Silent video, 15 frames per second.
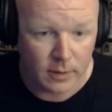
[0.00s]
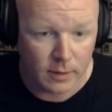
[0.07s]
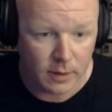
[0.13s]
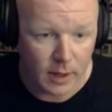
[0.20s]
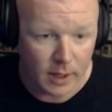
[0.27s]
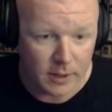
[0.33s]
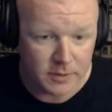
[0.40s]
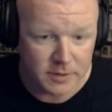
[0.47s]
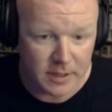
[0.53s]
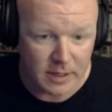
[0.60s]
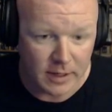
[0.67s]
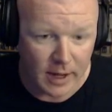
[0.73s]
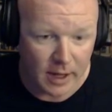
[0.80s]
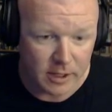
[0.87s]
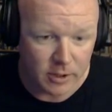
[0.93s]
And see,
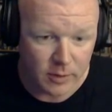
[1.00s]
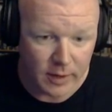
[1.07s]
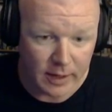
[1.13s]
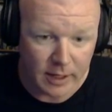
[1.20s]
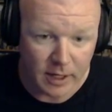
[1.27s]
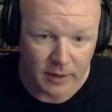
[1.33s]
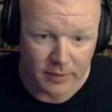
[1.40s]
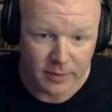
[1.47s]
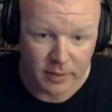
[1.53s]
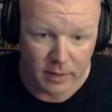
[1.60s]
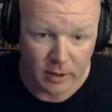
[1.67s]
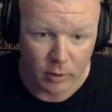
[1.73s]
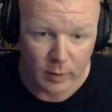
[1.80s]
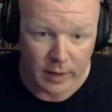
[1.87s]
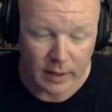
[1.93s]
now you can get the
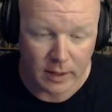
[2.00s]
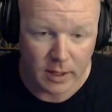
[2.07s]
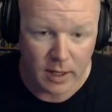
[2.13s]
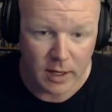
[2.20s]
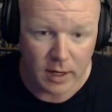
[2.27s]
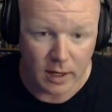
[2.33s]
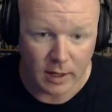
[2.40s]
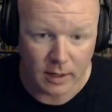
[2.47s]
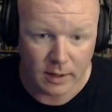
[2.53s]
green key.